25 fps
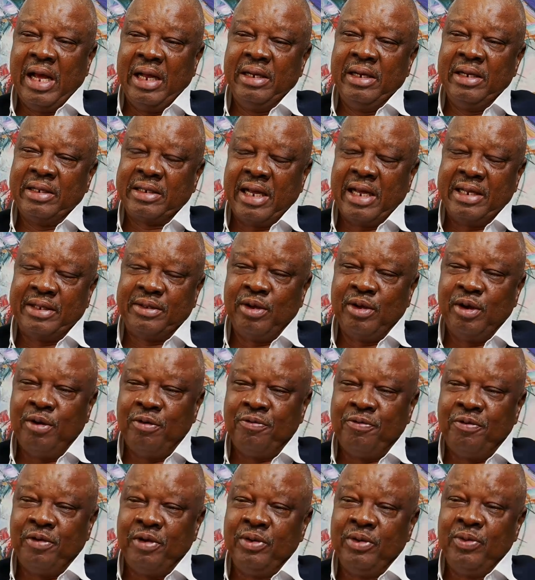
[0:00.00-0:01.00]
the scarcity of
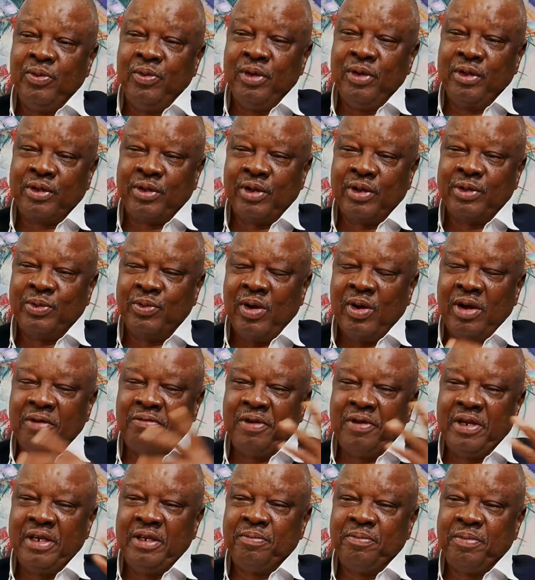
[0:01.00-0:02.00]
funds we thought would affect
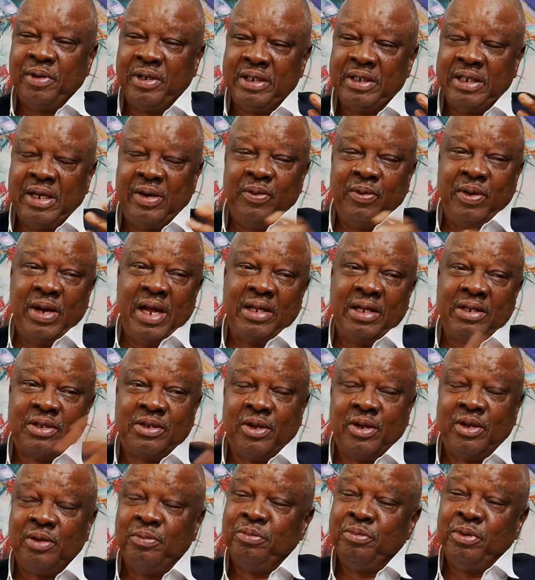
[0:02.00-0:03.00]
the politician. We now saw
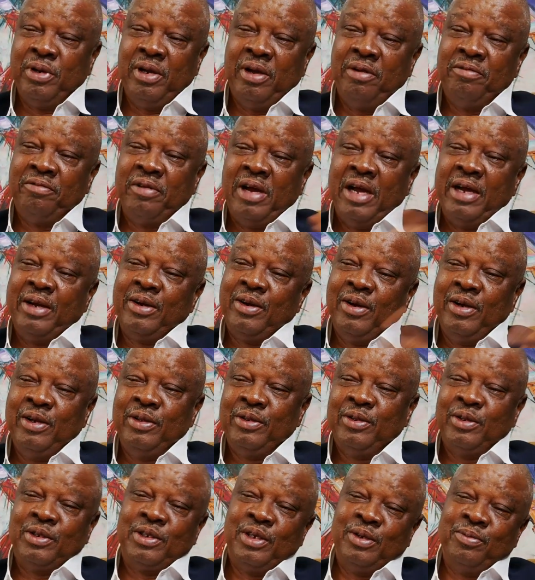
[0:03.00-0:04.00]
bullion bank going to
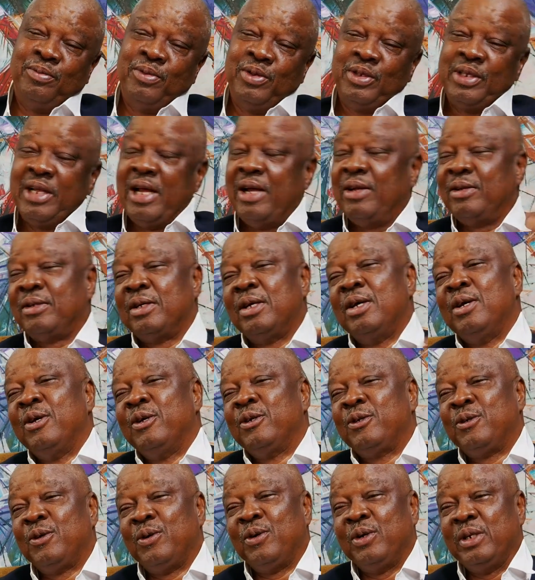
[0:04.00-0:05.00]
Tinubu's house.
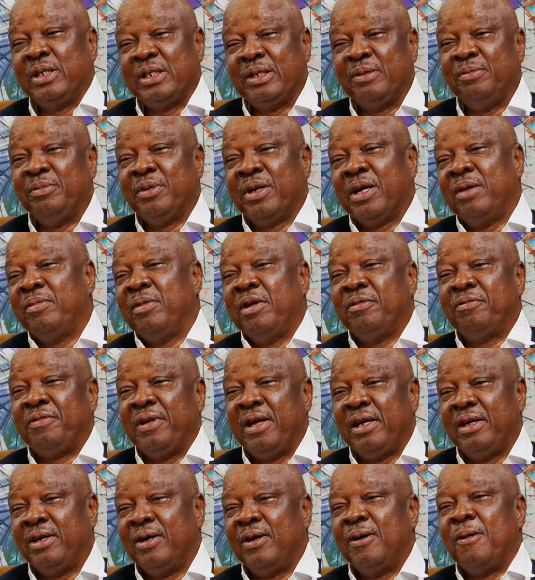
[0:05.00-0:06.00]
So the thing became a
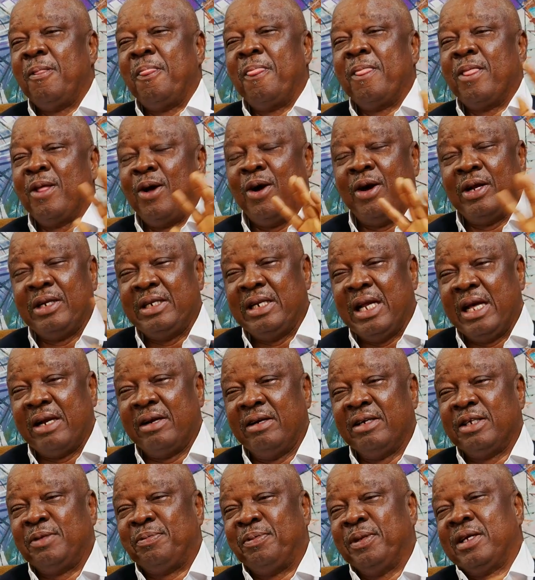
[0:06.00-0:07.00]
failure. So ordinarily
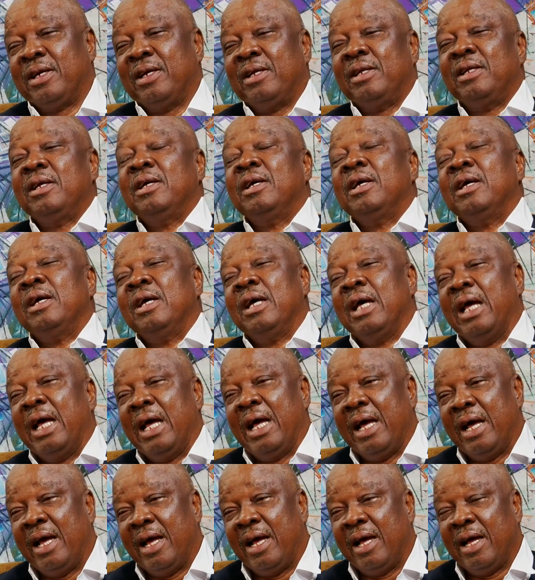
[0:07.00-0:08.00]
speaking,
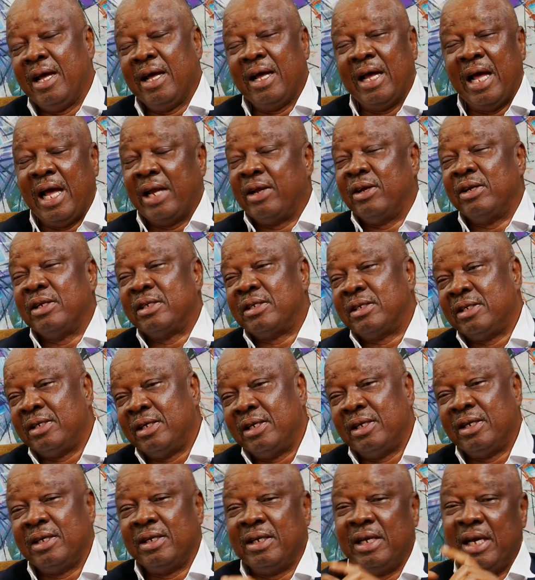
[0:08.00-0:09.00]
I don't
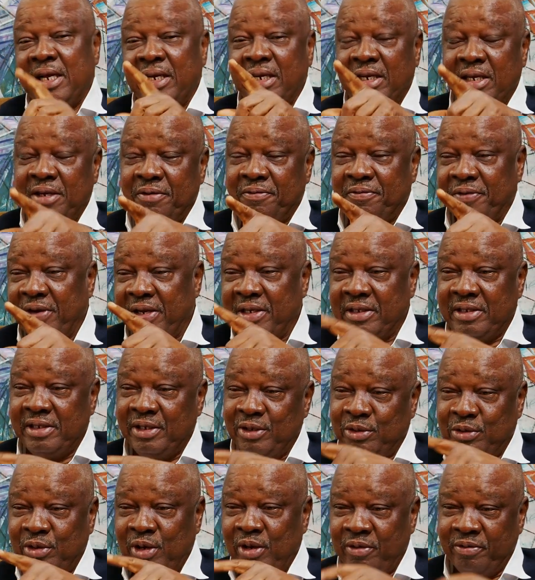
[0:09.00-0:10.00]
see any difference in
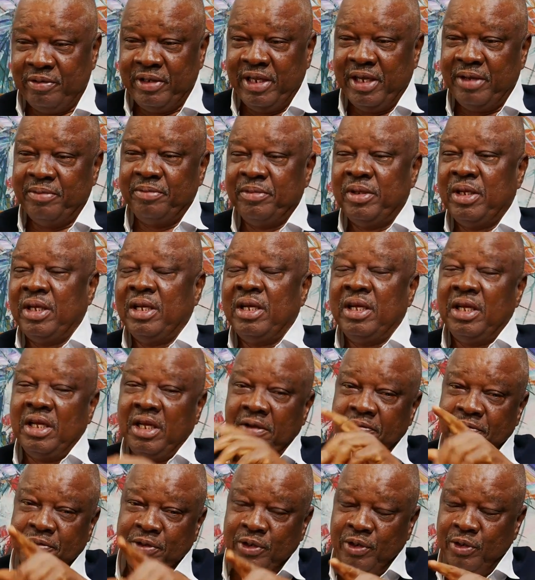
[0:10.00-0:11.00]
2 of them.
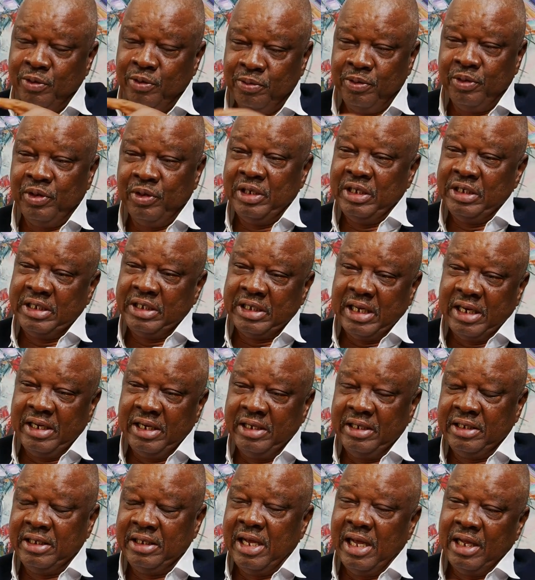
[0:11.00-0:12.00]
If Tinubu is shedding
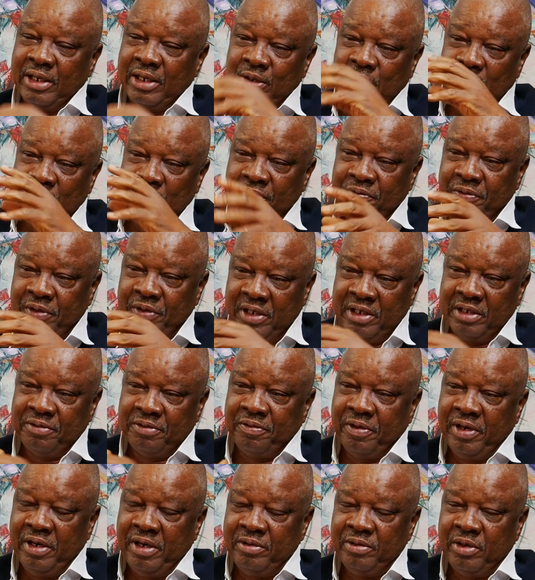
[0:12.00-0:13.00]
tears, or if he is
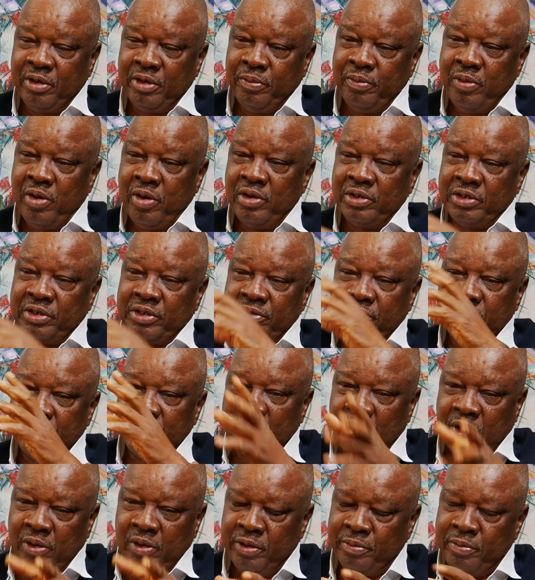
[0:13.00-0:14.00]
feeling remorse
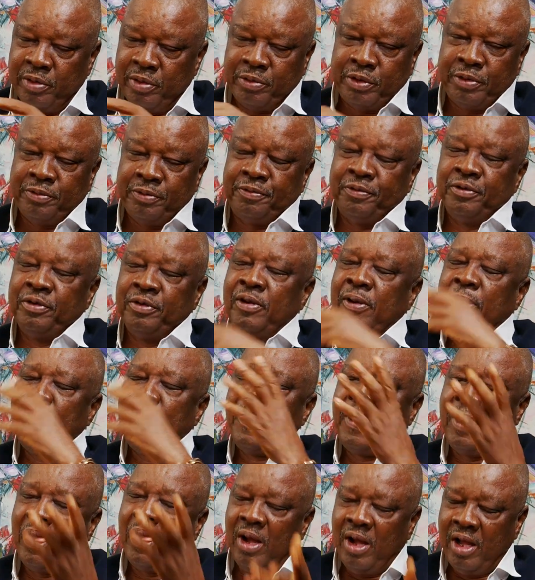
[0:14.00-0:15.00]
or remorseful,
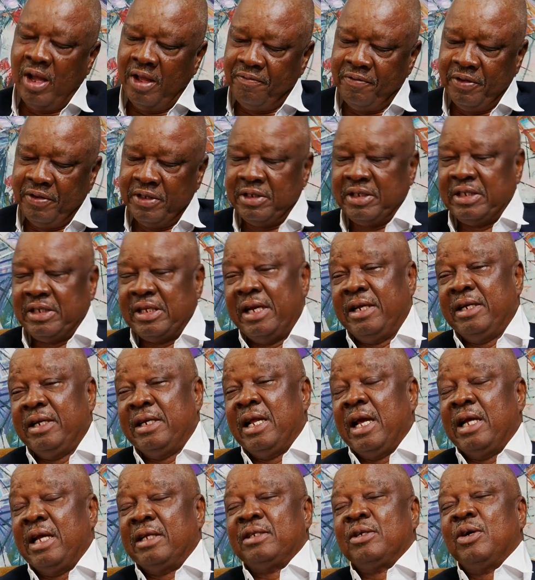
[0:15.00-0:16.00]
or if he's saying
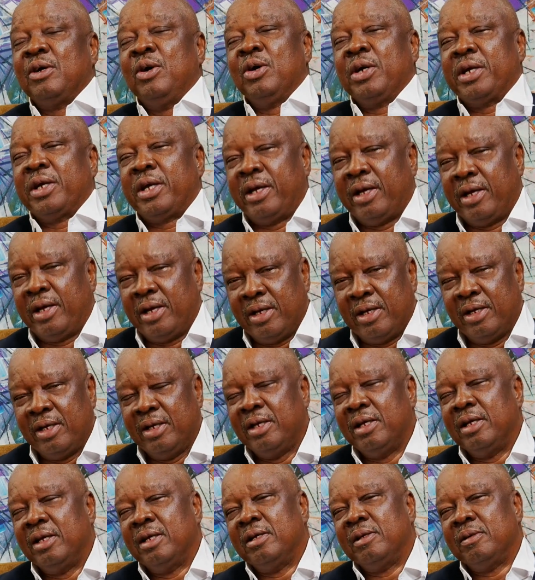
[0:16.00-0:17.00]
that, okay,
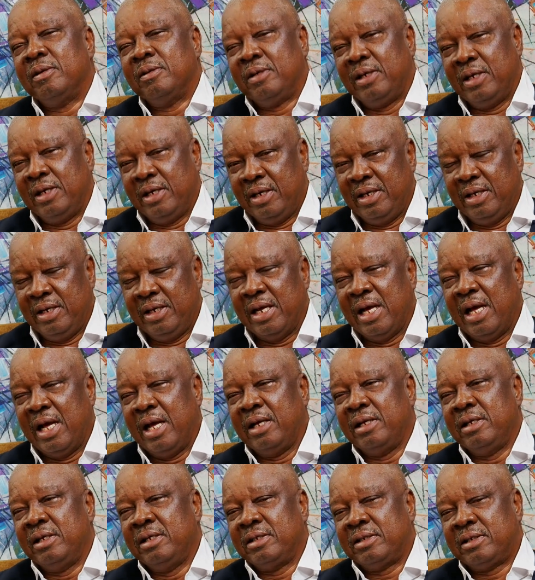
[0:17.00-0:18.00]
a leader
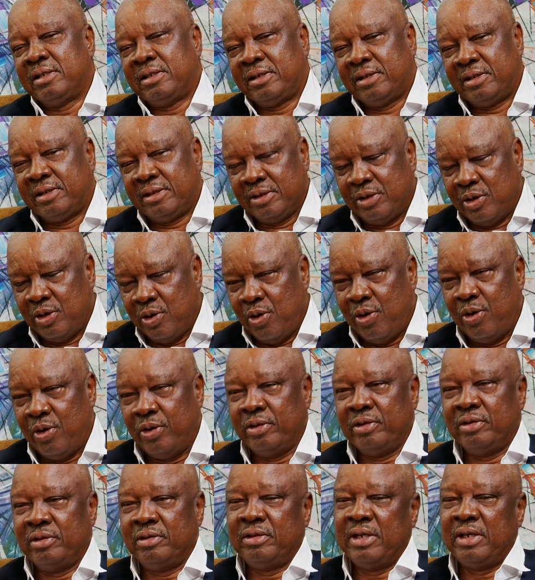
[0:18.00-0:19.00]
is
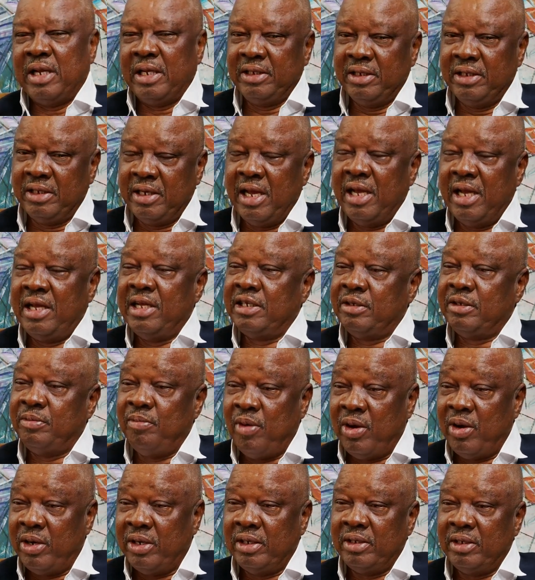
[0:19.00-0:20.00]
gone, Nigeria is
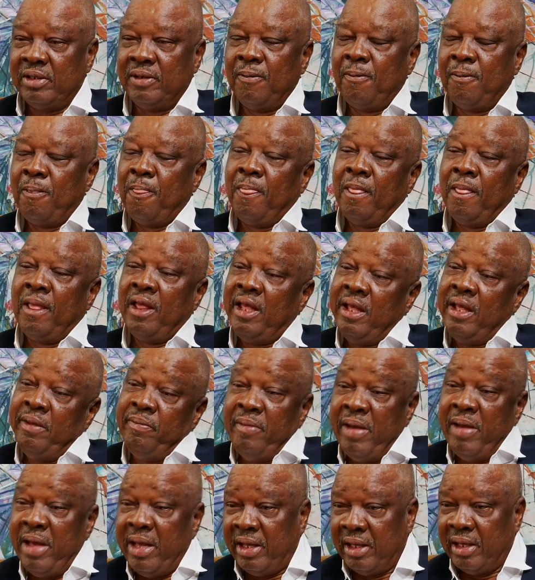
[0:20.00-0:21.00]
mourning, he
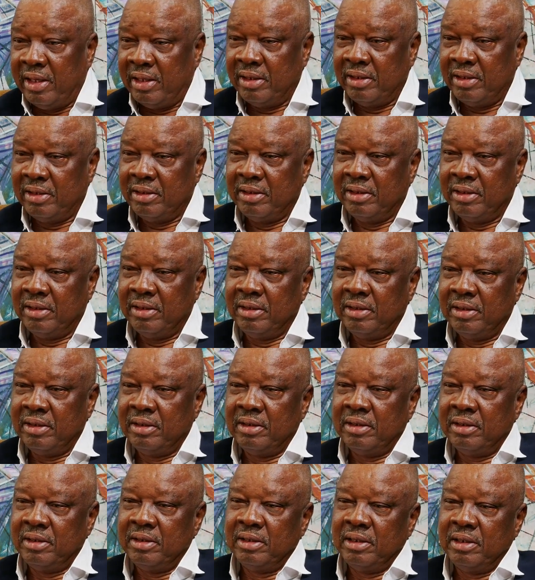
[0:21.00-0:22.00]
may,
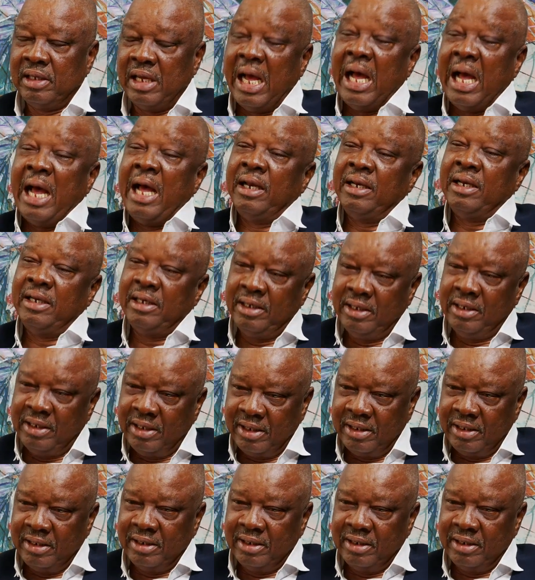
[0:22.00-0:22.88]
and